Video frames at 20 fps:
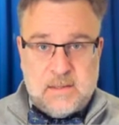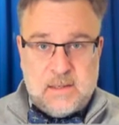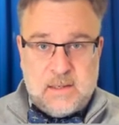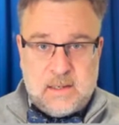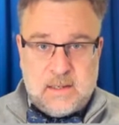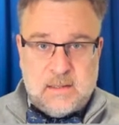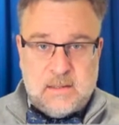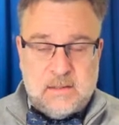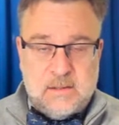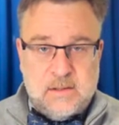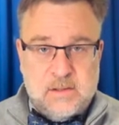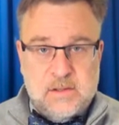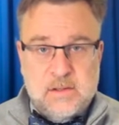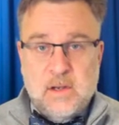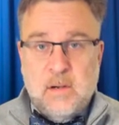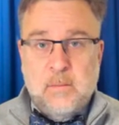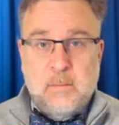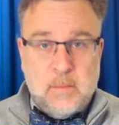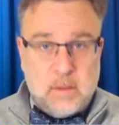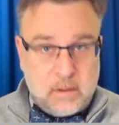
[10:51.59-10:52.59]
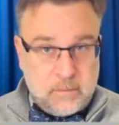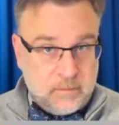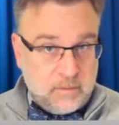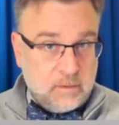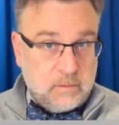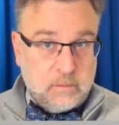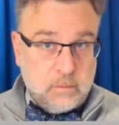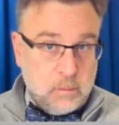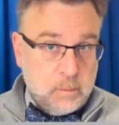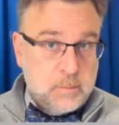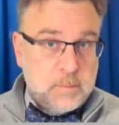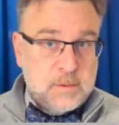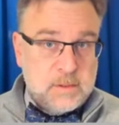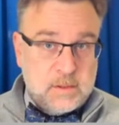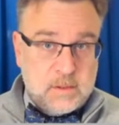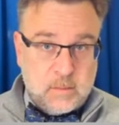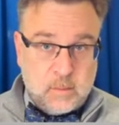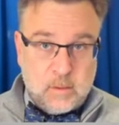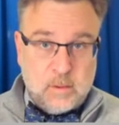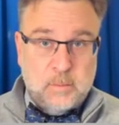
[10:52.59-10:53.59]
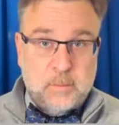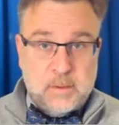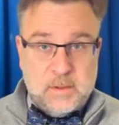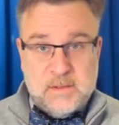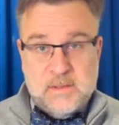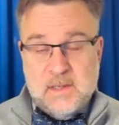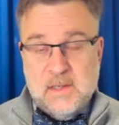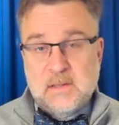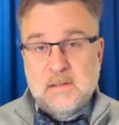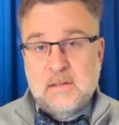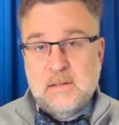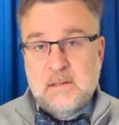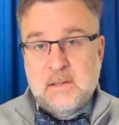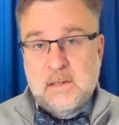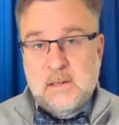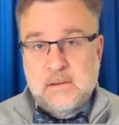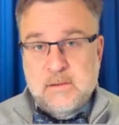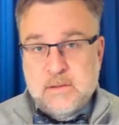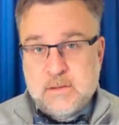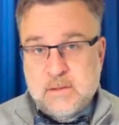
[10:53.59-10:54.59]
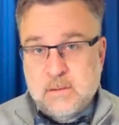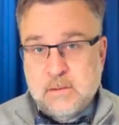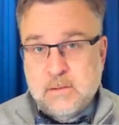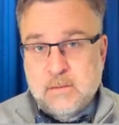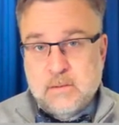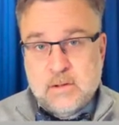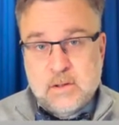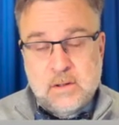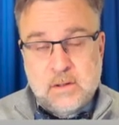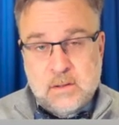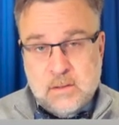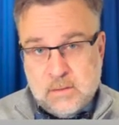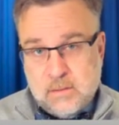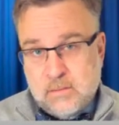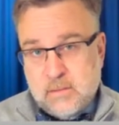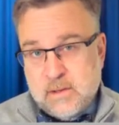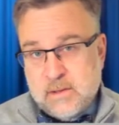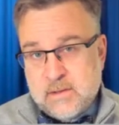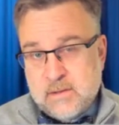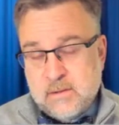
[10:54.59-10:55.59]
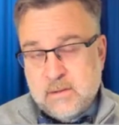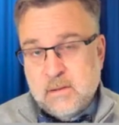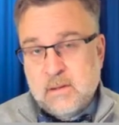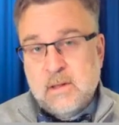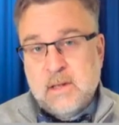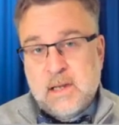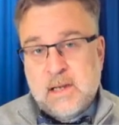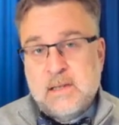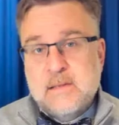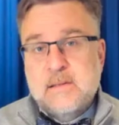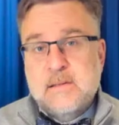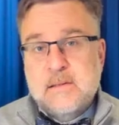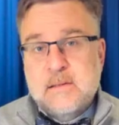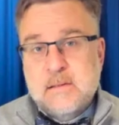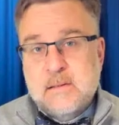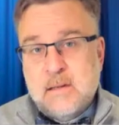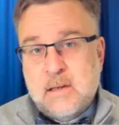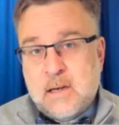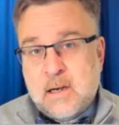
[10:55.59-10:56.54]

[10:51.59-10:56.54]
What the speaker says: that some of the groups will present their solution to the rest of the class.